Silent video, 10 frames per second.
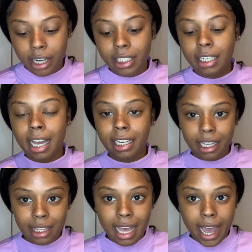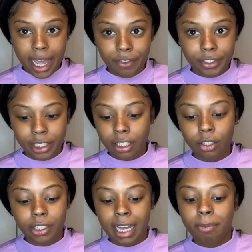And I did that every single
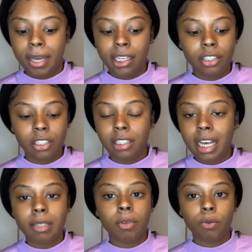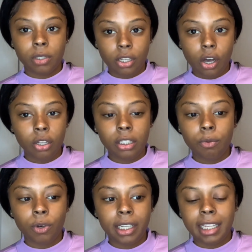day. Patient assessment was the only
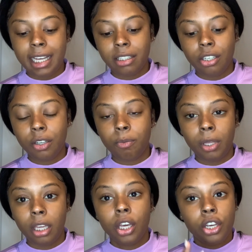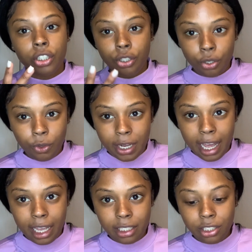one that took me 2
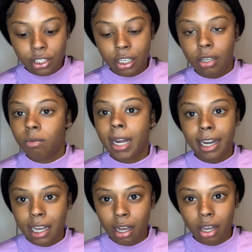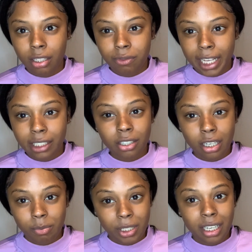days to write down all the
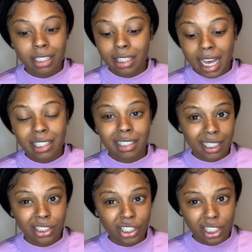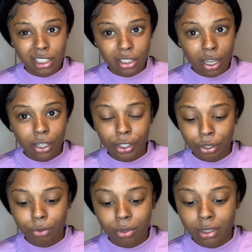flashcards because that section is long, you
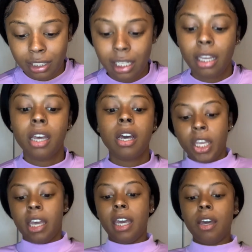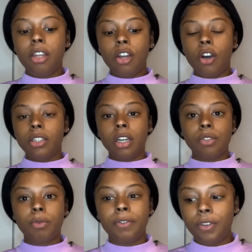will see. And on those
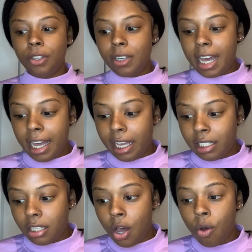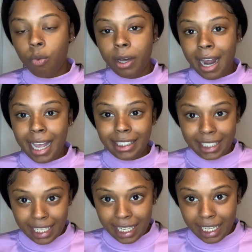review days, what I
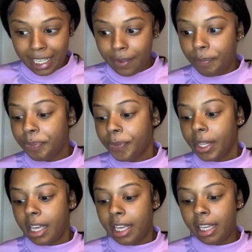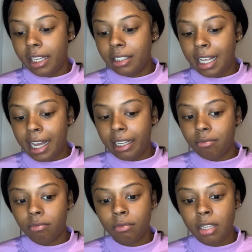did is like
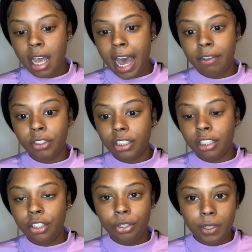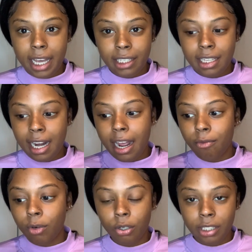after the 2 days that I
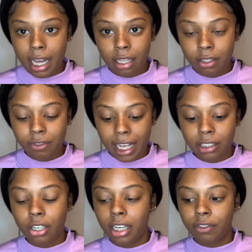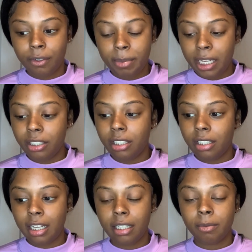wrote down the flashcards for patient
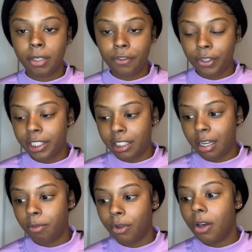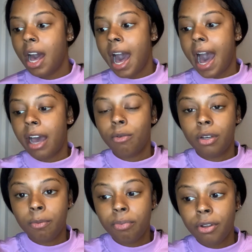assessment, for example, I
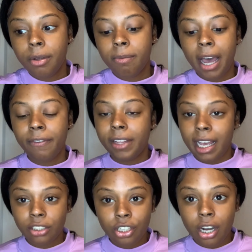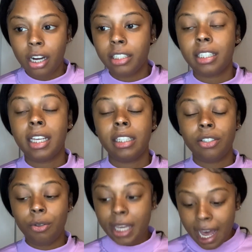would put my flashcards
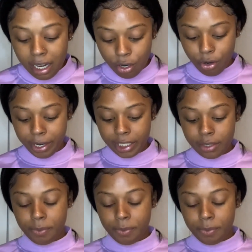into categories.